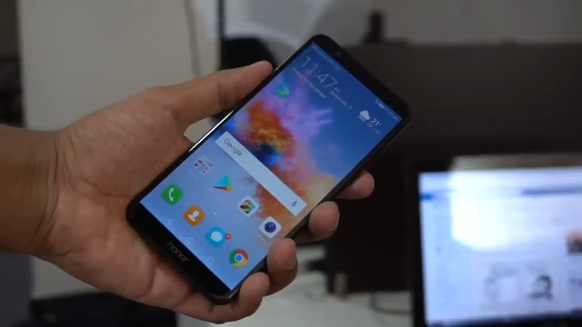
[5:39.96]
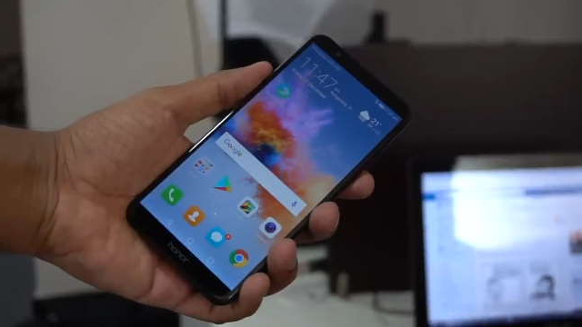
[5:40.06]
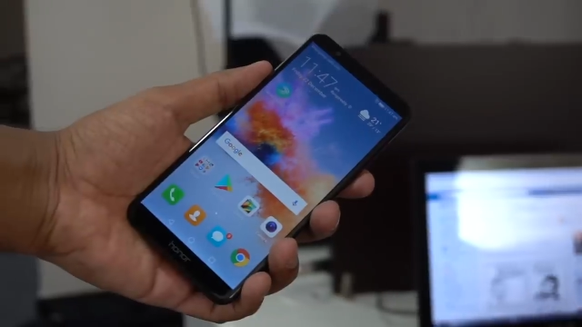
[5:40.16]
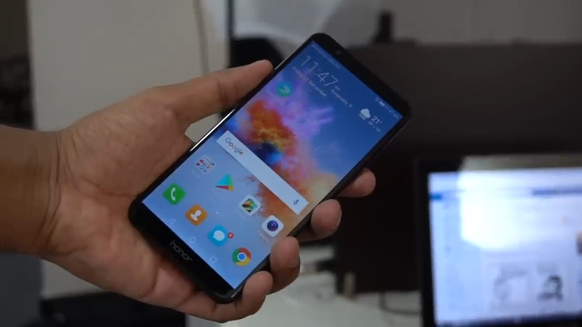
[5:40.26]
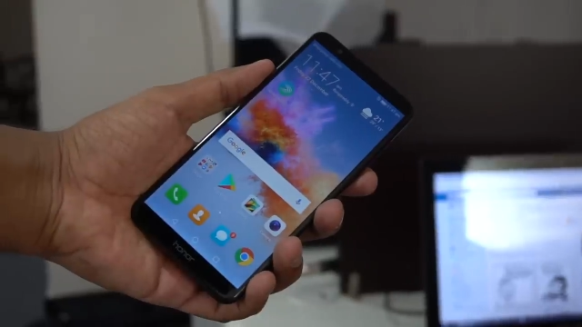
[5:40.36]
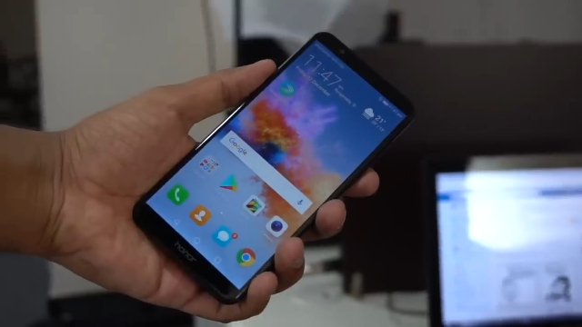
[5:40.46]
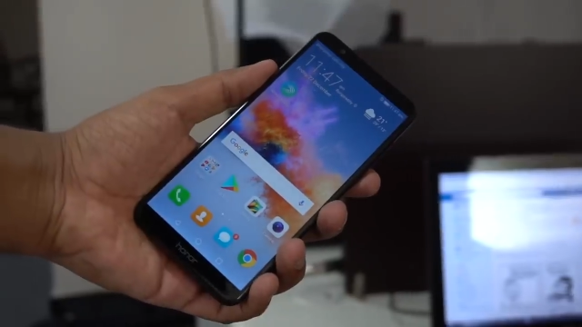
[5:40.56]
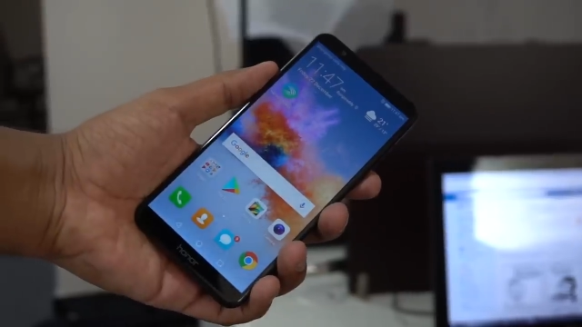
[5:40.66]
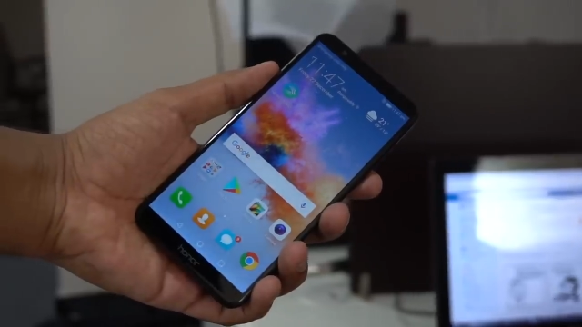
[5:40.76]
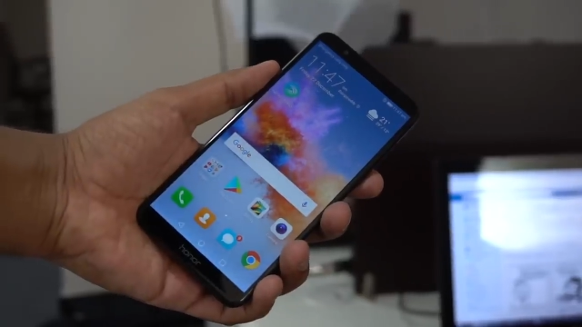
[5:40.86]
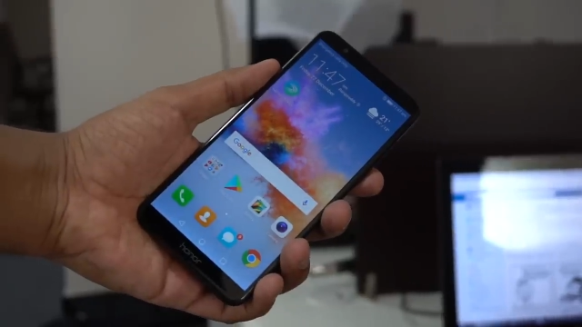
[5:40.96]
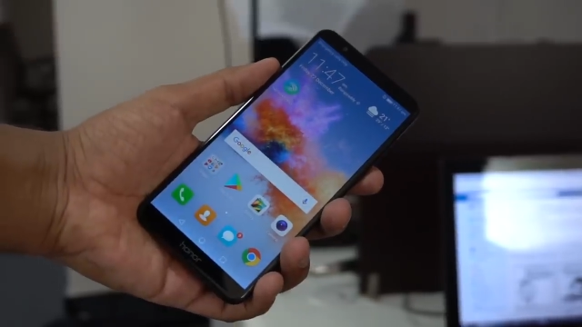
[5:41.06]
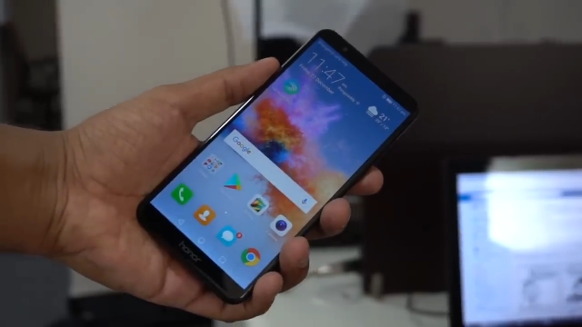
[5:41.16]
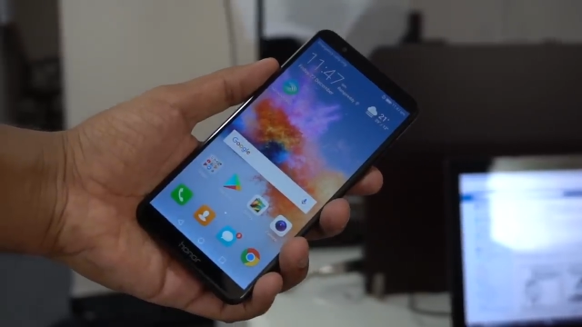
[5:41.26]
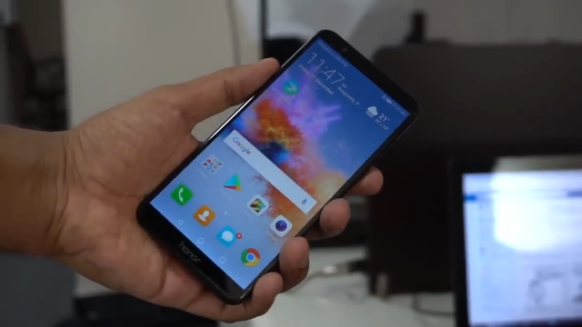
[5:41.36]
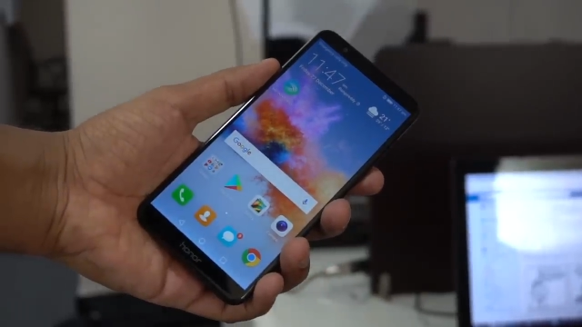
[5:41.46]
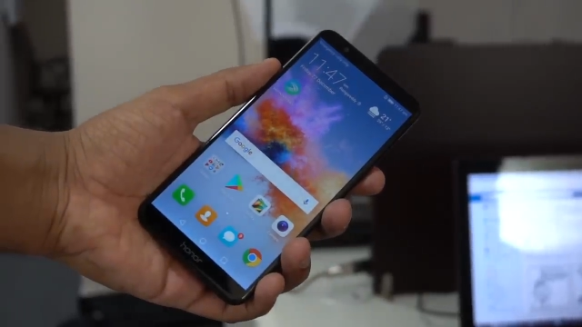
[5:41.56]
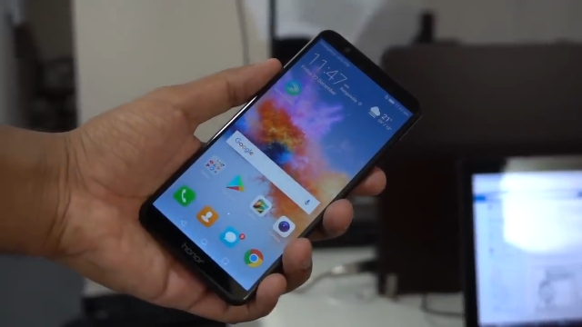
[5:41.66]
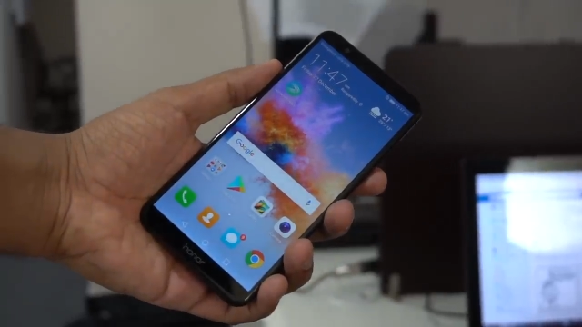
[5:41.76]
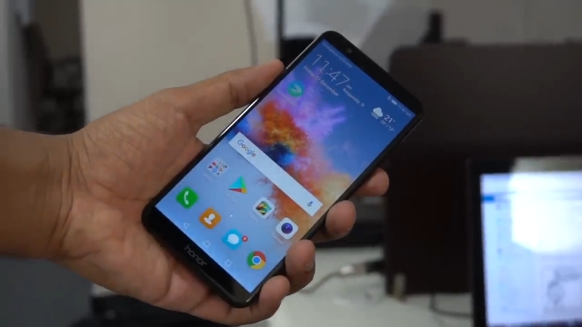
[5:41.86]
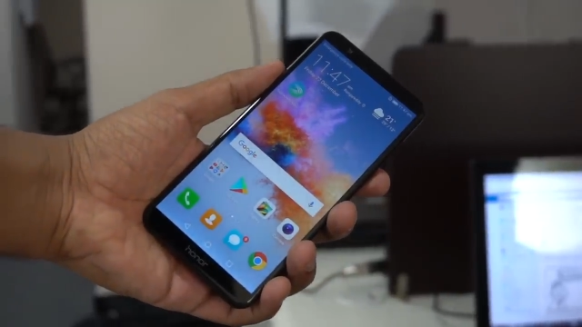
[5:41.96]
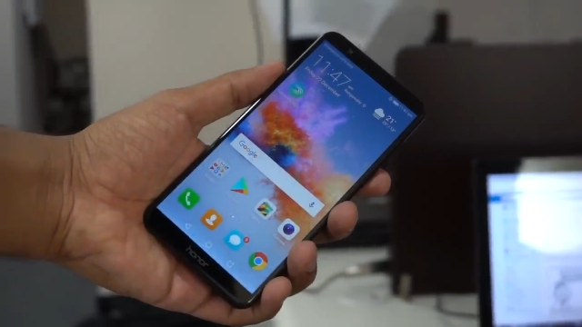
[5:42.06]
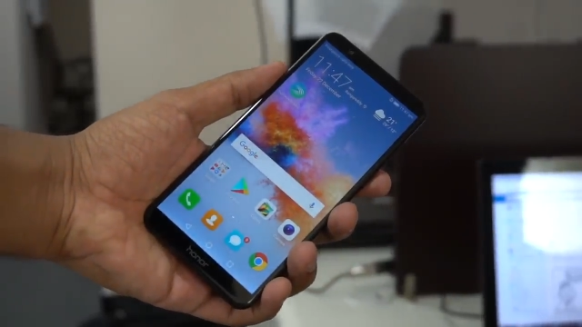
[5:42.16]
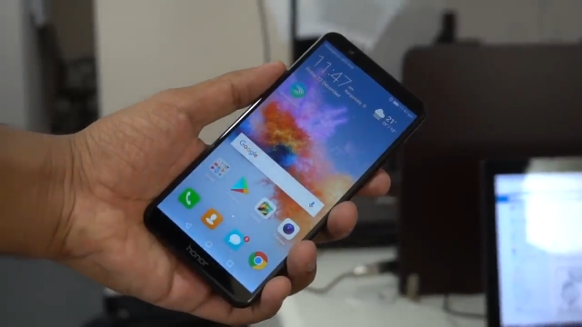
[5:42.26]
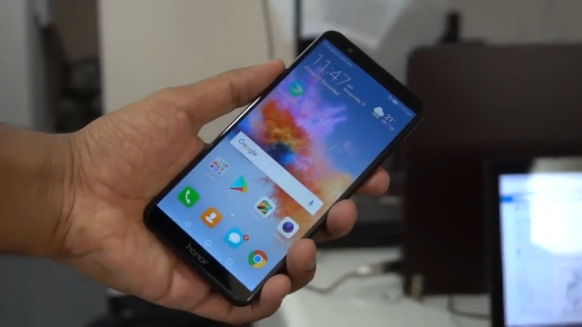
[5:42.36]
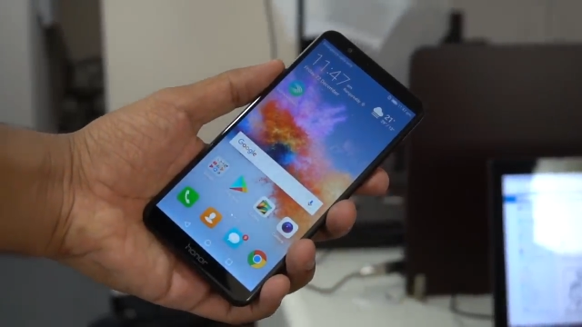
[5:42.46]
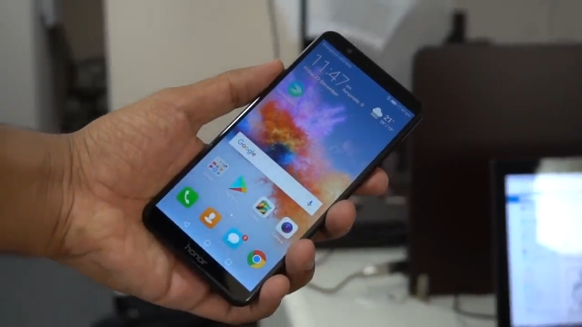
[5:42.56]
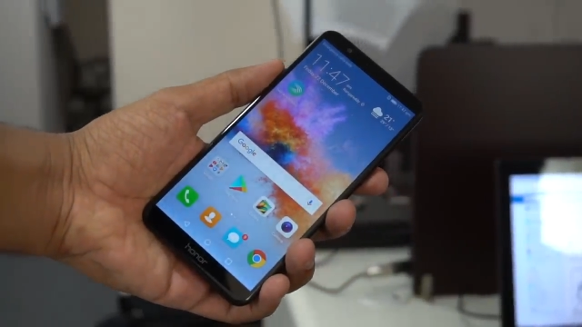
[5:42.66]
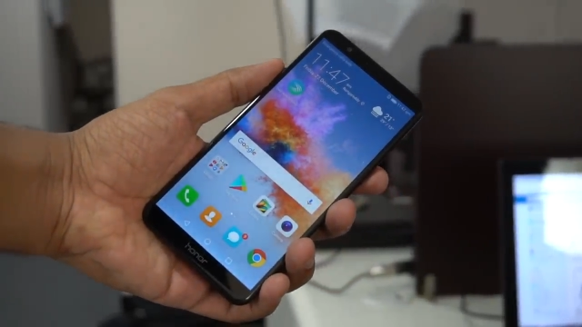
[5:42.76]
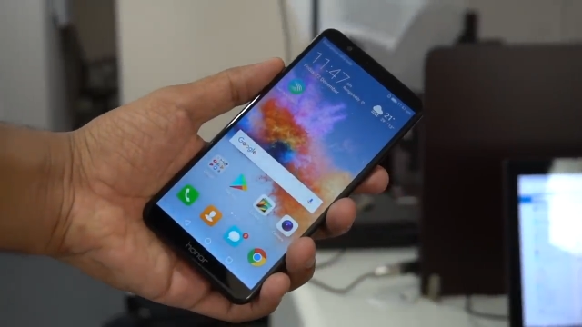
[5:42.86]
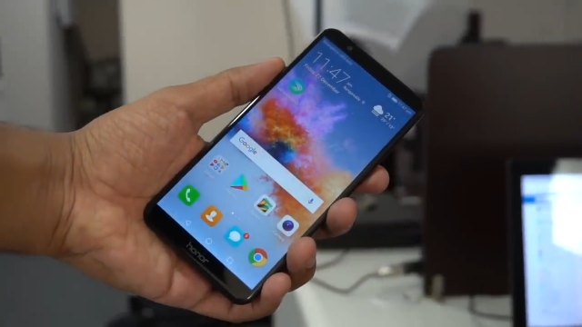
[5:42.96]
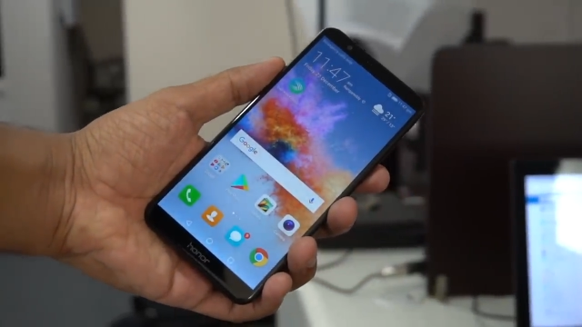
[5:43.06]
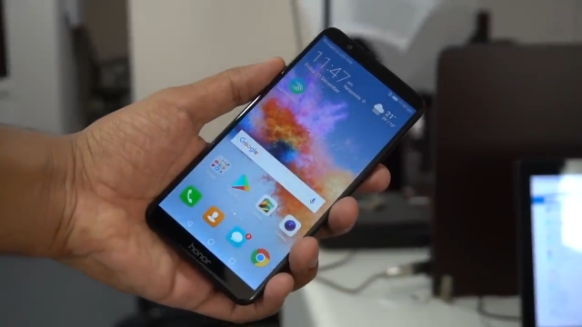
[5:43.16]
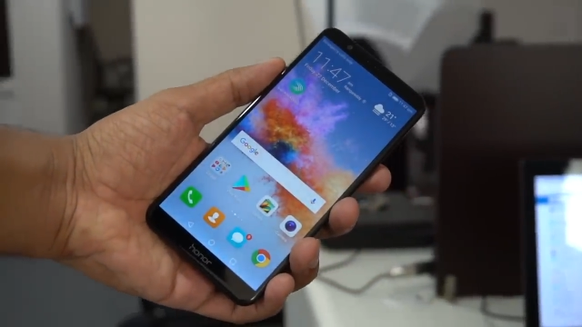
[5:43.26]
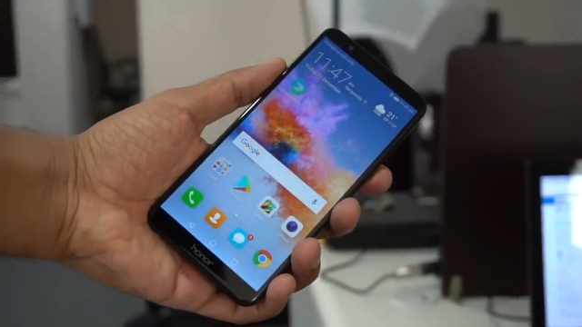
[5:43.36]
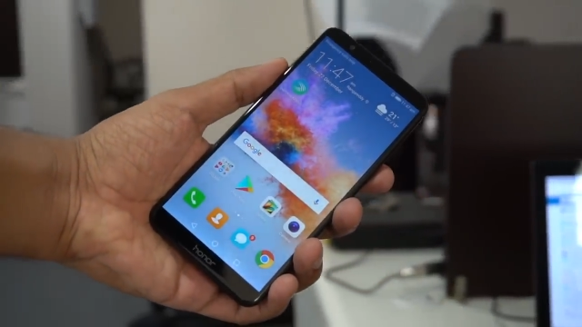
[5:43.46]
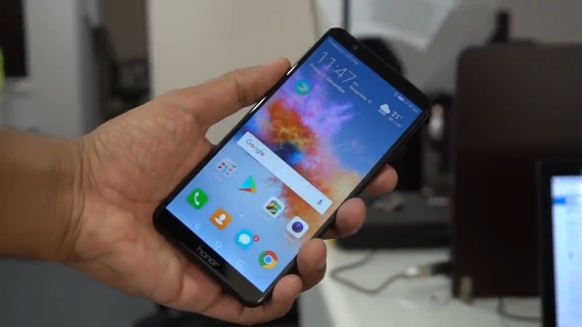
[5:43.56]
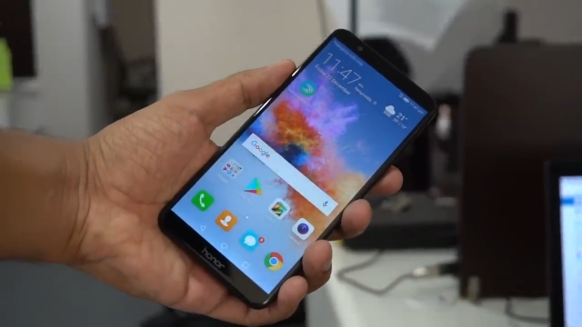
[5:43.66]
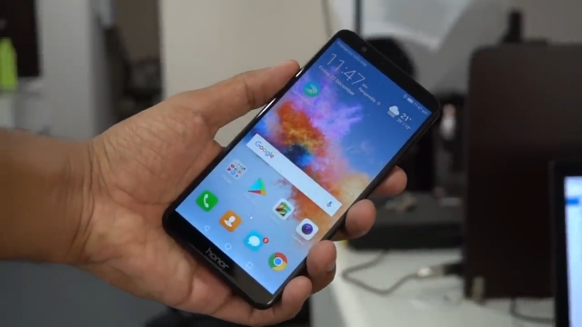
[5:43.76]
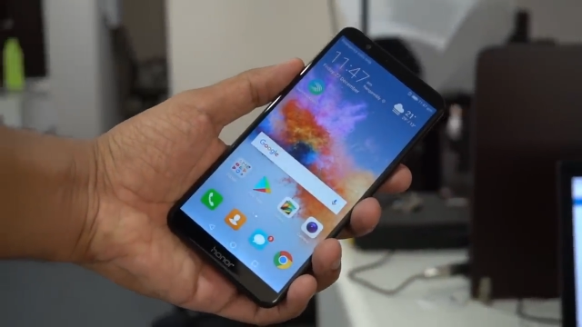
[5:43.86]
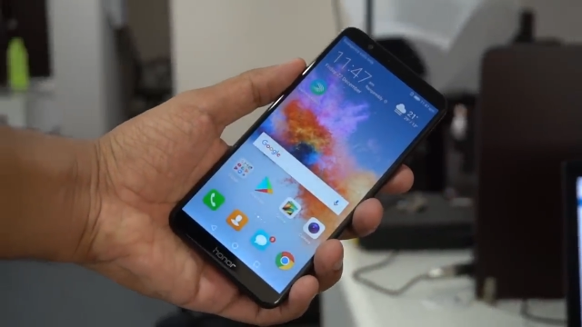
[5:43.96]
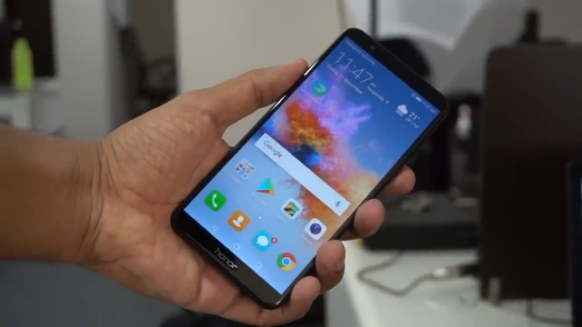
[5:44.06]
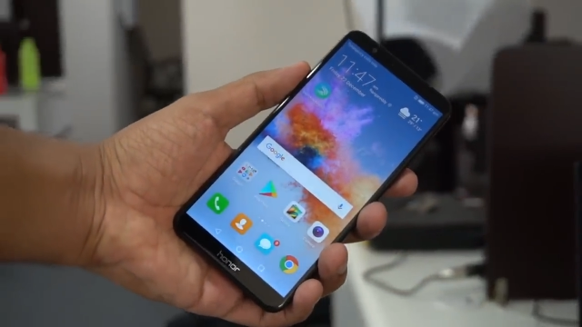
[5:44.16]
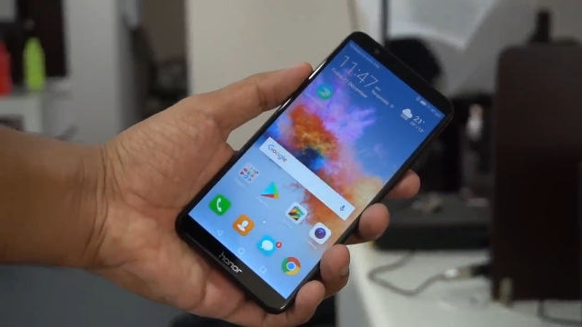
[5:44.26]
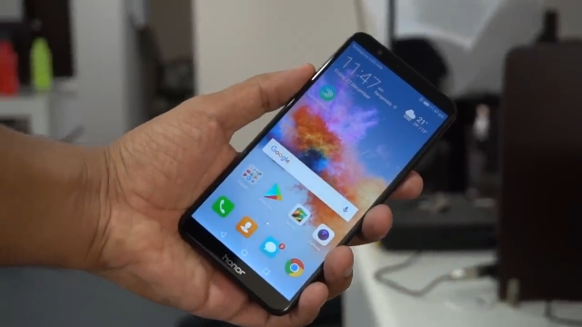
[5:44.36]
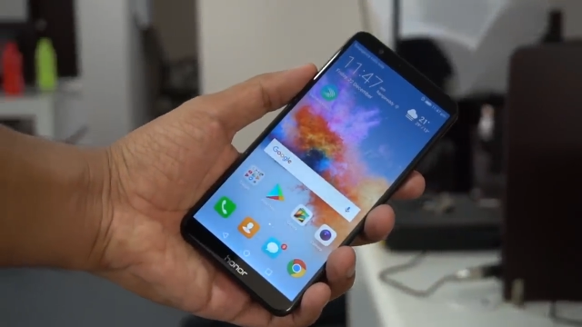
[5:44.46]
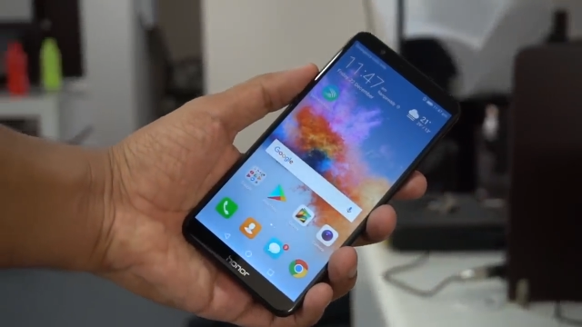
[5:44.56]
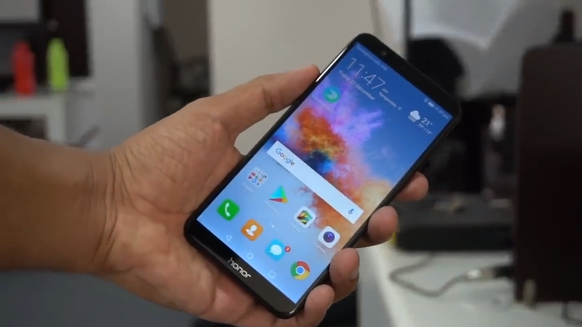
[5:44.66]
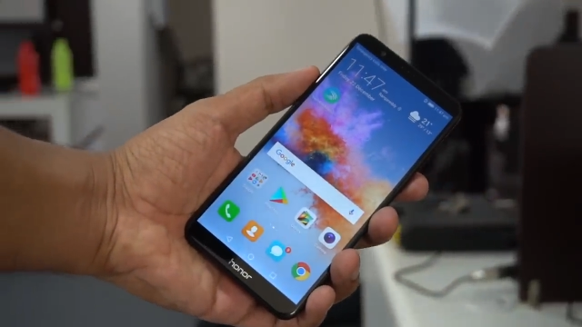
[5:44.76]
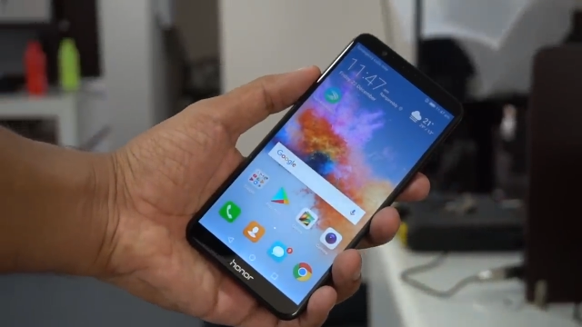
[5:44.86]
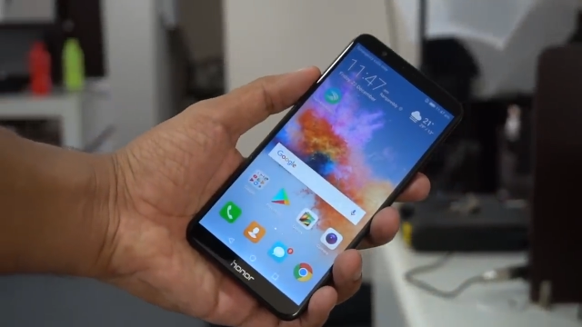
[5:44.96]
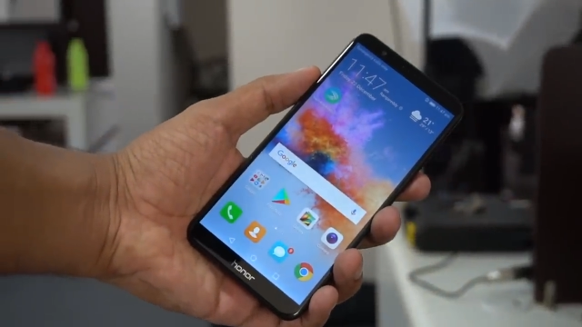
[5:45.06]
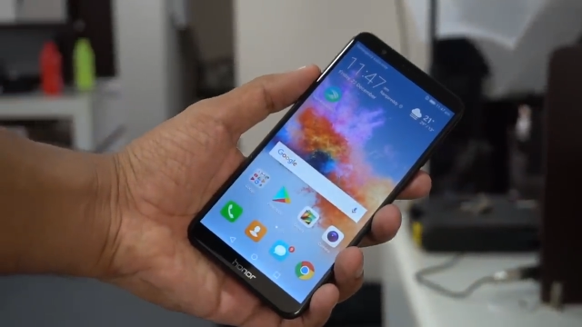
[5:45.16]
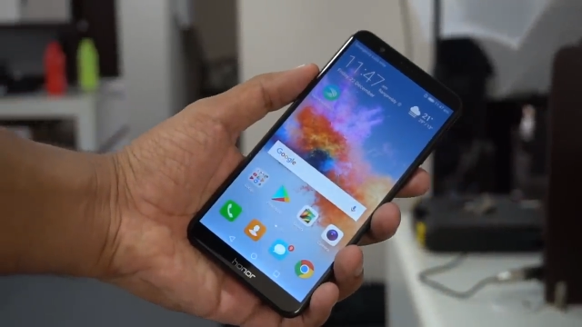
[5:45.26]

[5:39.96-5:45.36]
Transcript: Nobody's mouth can be seen.